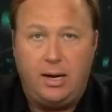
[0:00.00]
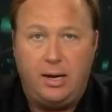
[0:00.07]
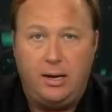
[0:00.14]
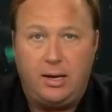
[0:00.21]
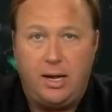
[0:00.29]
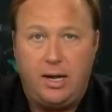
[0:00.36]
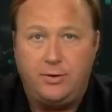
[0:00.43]

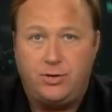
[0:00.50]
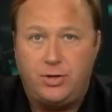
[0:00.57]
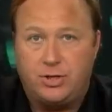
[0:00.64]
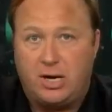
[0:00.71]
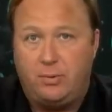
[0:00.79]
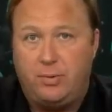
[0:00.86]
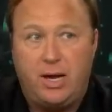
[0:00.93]
And again, it's
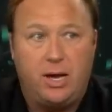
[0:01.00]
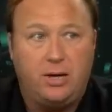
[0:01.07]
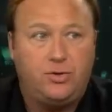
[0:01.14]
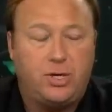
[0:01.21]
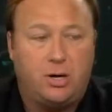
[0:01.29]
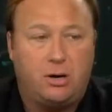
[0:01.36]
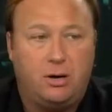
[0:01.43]
just like we
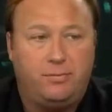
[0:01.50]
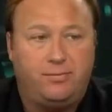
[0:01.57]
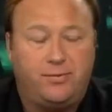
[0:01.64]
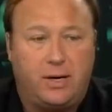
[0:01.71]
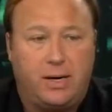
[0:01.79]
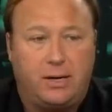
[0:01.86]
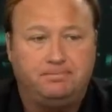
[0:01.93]
had
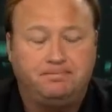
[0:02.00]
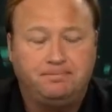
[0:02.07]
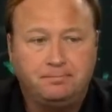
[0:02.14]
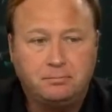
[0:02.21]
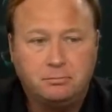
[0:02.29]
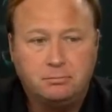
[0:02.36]
Sheriff um,